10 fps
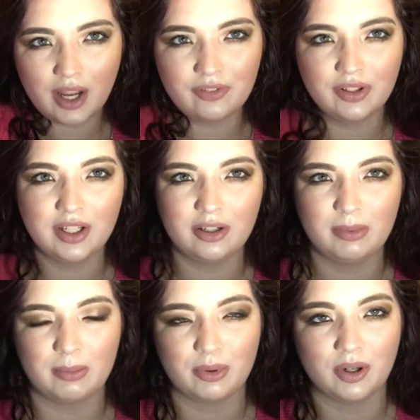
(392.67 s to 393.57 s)
I feel like
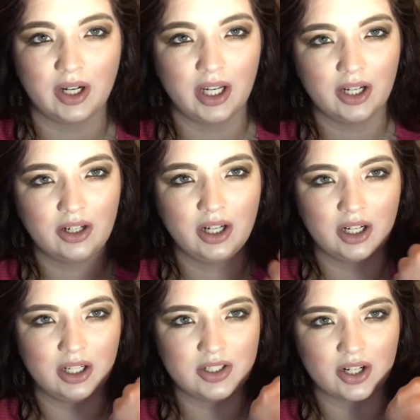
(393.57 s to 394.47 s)
it'd be prettier
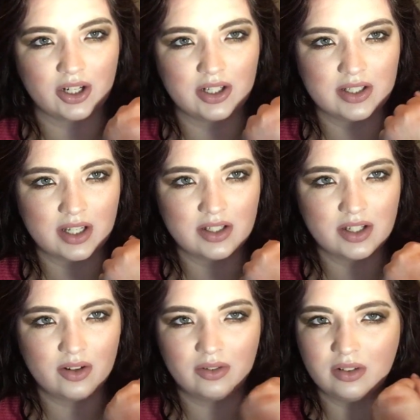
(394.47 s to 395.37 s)
on a darker skin
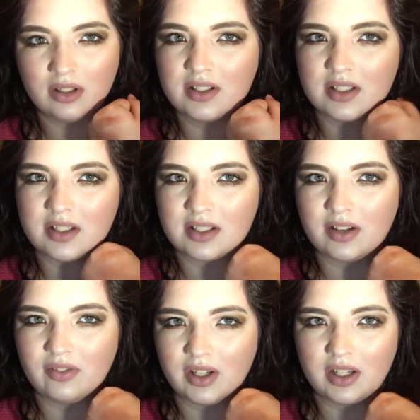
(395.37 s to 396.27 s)
tone because it does
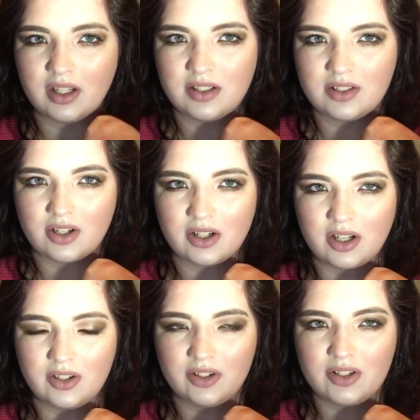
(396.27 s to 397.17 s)
have like a dark
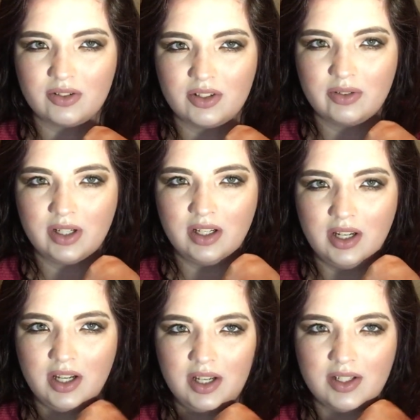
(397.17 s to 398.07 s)
undertone to it.
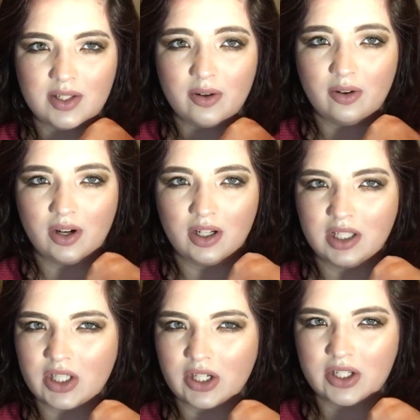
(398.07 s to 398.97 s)
So on
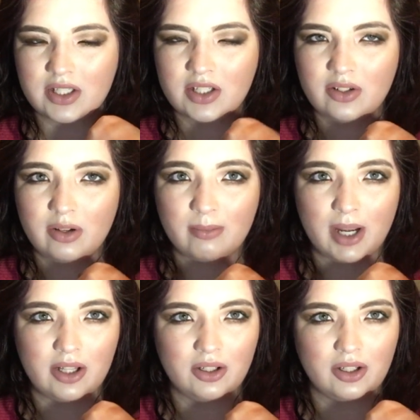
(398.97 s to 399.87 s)
a darker skin tone, it
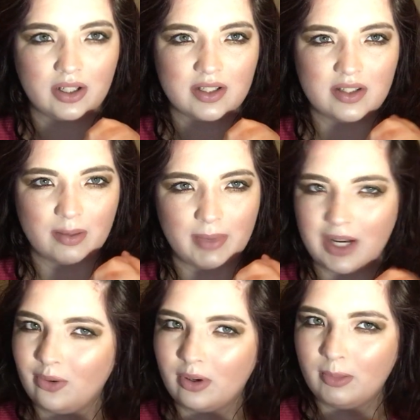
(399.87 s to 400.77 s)
might look
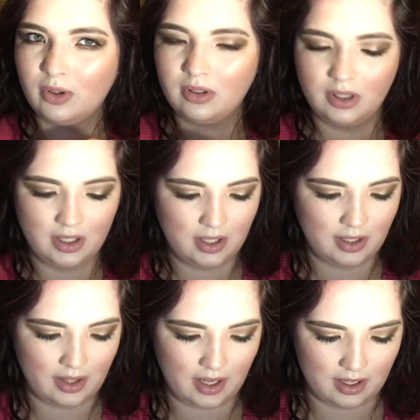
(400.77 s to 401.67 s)
semi-normal,
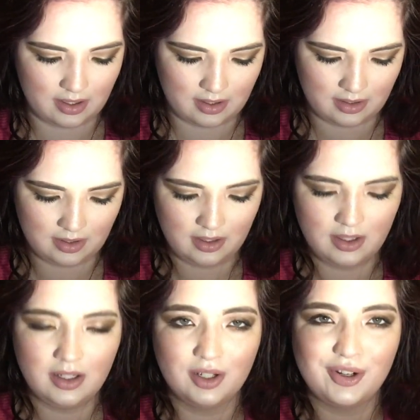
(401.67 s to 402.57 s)
like
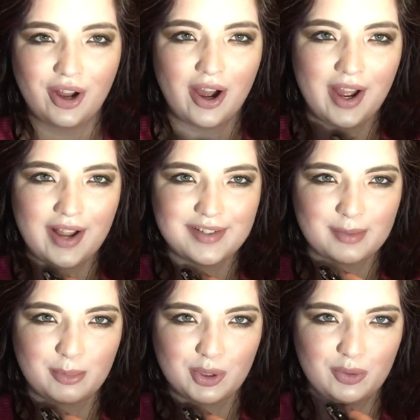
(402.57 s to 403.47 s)
not
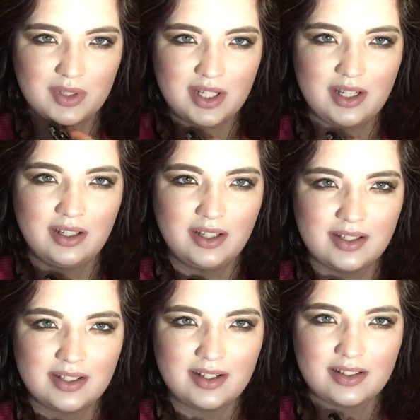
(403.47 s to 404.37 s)
as bruisey
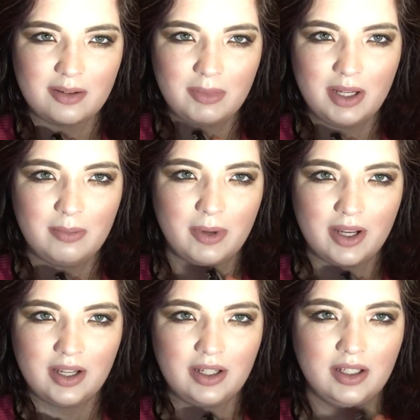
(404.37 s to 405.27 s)
as it does on me,
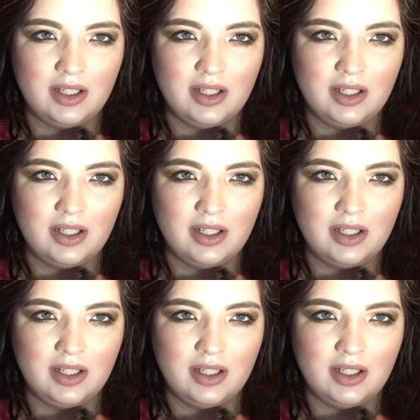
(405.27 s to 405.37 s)
but